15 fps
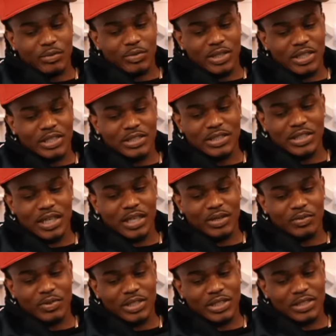like when he
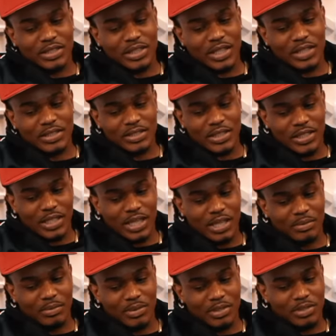said when he said son
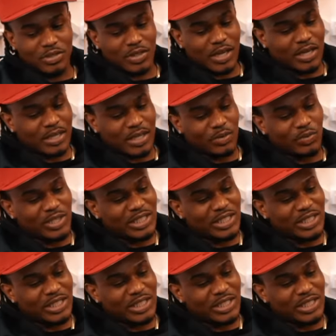name in the track like mm-hmm.